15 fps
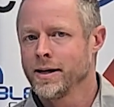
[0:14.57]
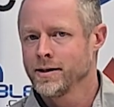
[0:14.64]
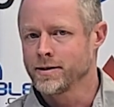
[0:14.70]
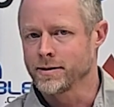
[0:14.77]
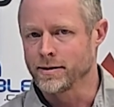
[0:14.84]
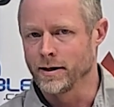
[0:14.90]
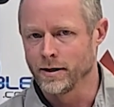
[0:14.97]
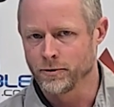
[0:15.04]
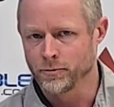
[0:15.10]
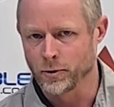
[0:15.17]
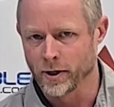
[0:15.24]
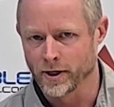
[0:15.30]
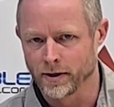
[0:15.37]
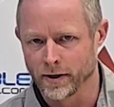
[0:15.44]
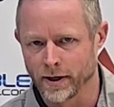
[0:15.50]

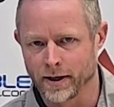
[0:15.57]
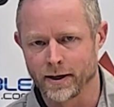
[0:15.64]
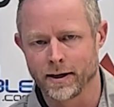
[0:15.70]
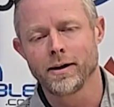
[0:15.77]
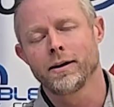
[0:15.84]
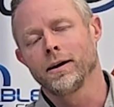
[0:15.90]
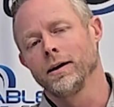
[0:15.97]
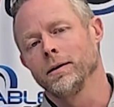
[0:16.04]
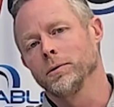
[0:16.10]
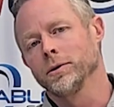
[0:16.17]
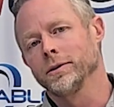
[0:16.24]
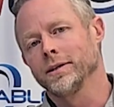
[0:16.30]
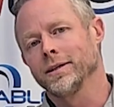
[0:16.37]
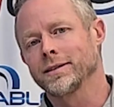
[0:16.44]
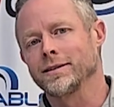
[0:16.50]
self-regulating heat cable
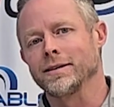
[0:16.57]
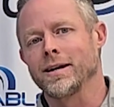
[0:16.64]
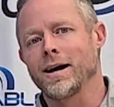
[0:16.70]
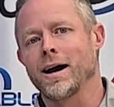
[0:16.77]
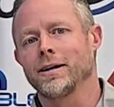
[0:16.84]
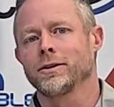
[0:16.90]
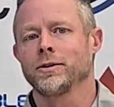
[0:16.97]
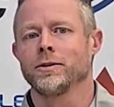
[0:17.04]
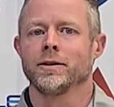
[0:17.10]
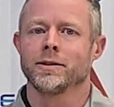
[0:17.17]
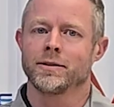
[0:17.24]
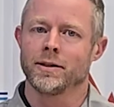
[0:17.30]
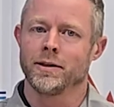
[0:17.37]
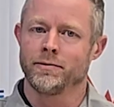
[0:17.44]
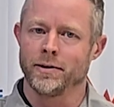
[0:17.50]
does not turn
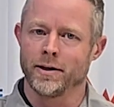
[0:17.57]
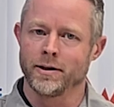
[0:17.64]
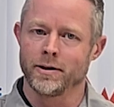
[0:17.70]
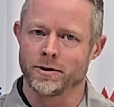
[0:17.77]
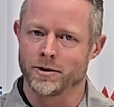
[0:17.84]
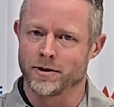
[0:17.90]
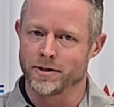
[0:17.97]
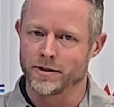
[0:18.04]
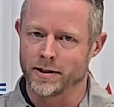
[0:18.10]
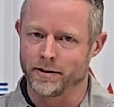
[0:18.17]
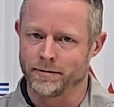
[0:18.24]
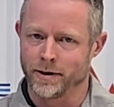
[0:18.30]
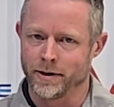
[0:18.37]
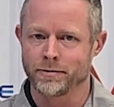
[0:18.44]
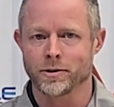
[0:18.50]
itself on or turn
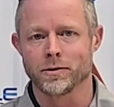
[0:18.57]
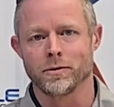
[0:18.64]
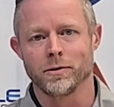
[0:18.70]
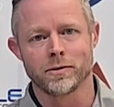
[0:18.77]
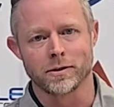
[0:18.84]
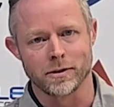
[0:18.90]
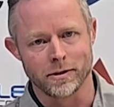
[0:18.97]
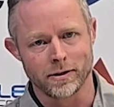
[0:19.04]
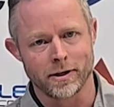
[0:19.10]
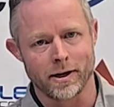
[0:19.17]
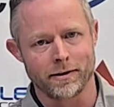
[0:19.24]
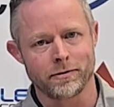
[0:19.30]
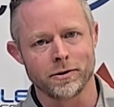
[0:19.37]
itself off, so you still have